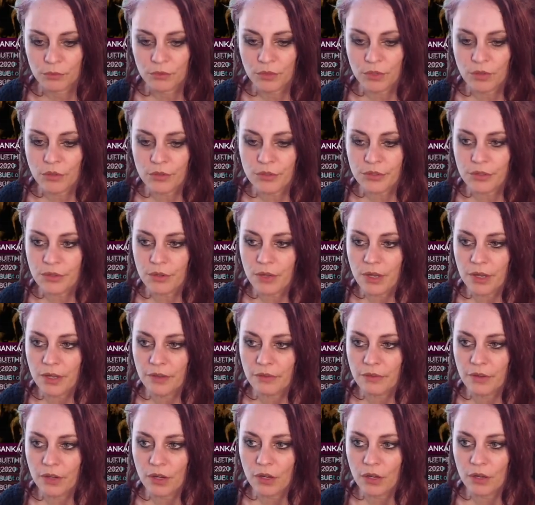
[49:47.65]
we also have
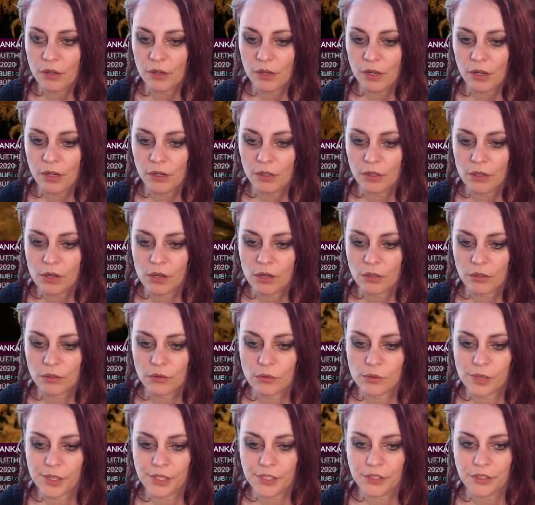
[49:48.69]
a, a, a
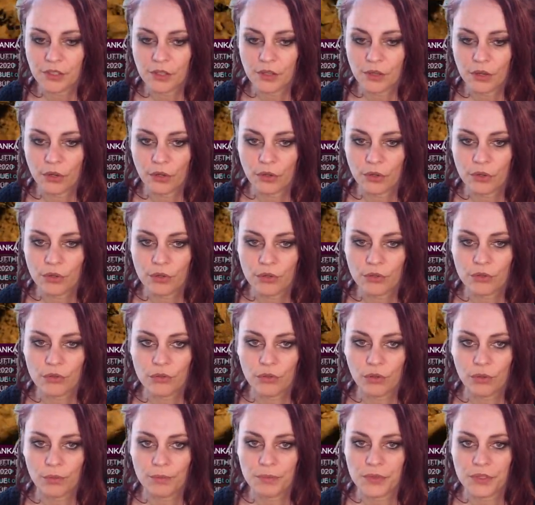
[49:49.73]
quite a, a, good
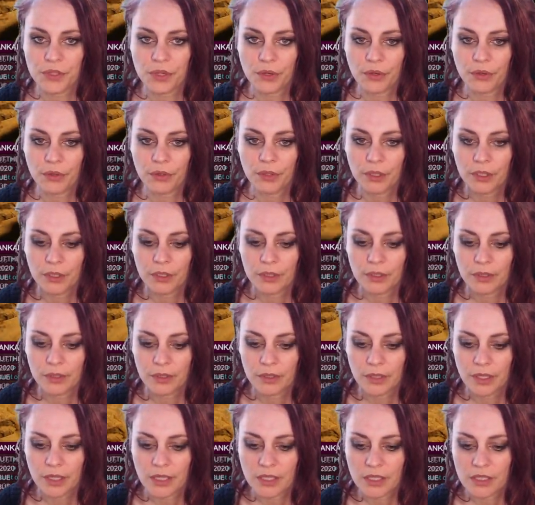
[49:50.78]
group, so
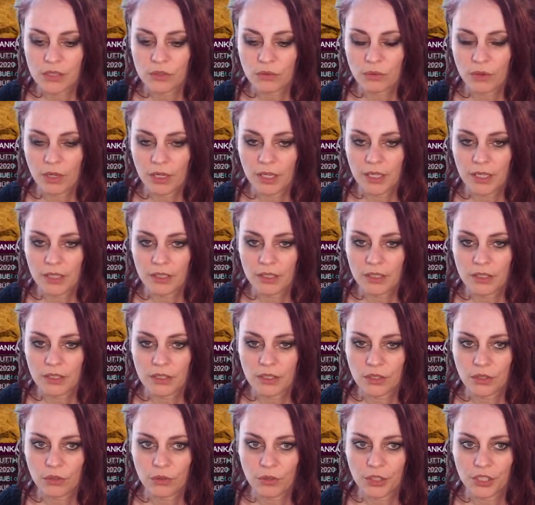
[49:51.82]
it's really not
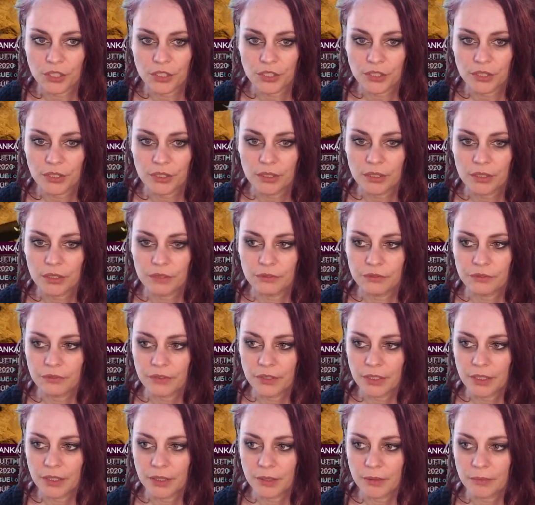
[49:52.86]
a question of
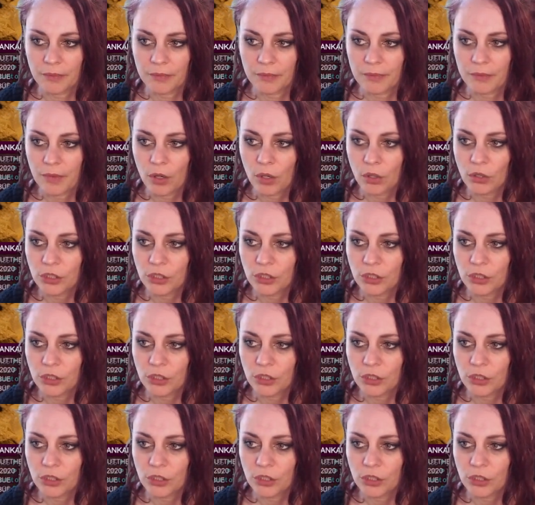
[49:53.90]
um, oh